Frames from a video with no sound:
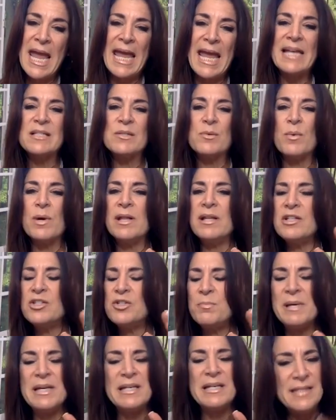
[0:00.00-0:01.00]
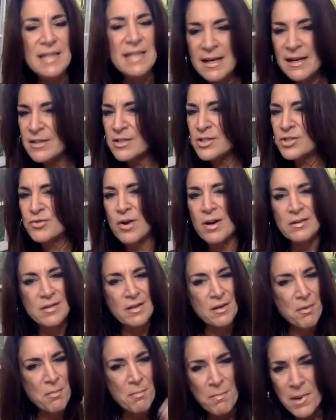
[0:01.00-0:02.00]
is willing to be
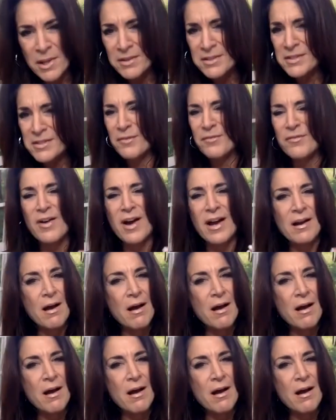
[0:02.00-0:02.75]
deconstructed, emulsified,